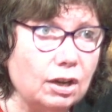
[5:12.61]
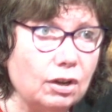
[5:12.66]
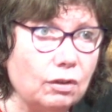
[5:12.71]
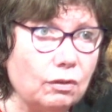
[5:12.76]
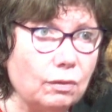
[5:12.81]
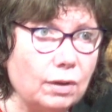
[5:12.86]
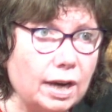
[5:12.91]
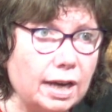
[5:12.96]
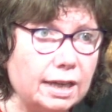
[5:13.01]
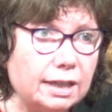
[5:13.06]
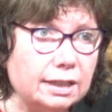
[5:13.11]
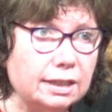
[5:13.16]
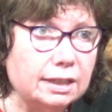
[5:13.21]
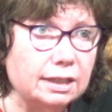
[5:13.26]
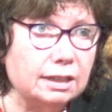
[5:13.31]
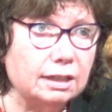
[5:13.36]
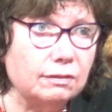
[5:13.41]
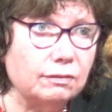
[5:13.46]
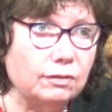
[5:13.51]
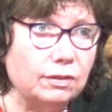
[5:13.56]
grace,
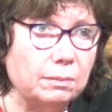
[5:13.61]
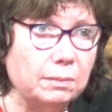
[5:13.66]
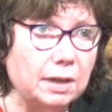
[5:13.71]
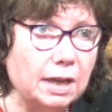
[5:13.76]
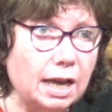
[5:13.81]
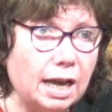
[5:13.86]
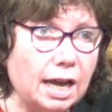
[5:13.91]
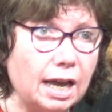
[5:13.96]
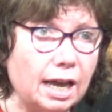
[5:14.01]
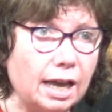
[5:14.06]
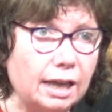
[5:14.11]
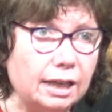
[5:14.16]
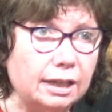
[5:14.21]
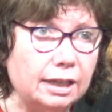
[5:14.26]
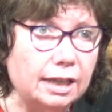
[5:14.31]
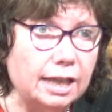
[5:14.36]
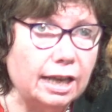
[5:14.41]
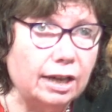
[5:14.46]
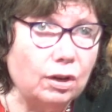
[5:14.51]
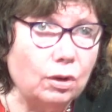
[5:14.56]
from God,
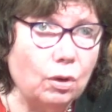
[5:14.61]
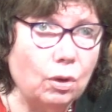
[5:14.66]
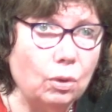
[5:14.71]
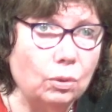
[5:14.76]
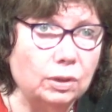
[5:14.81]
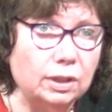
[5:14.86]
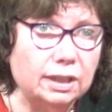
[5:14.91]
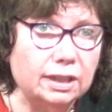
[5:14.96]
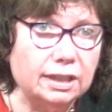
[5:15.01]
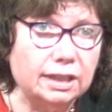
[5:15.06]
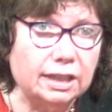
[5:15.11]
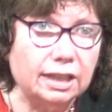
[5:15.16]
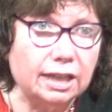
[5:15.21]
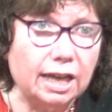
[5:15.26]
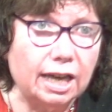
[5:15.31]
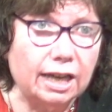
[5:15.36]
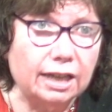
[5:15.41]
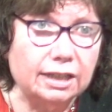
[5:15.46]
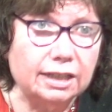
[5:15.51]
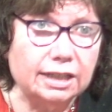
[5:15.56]
that wholeness that
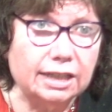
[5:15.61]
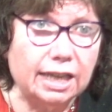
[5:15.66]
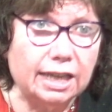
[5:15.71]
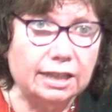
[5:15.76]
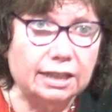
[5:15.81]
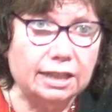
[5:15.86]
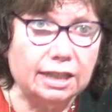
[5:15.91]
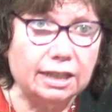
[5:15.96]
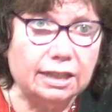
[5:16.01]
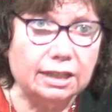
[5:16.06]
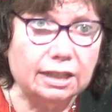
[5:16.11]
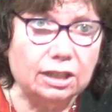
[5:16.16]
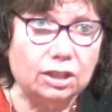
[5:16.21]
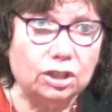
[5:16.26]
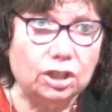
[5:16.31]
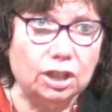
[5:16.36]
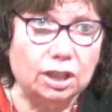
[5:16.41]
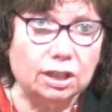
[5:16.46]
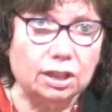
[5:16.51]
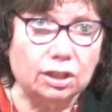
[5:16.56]
God sends us in
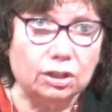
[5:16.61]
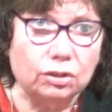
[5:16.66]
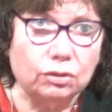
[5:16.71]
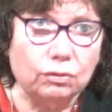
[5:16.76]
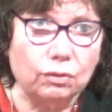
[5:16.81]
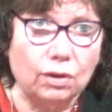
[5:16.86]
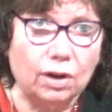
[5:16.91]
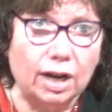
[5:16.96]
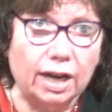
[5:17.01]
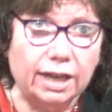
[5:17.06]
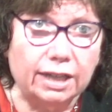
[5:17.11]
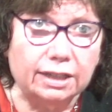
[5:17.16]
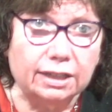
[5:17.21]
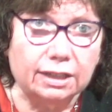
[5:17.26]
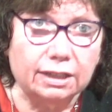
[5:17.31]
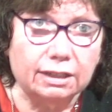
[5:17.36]
Jesus Christ.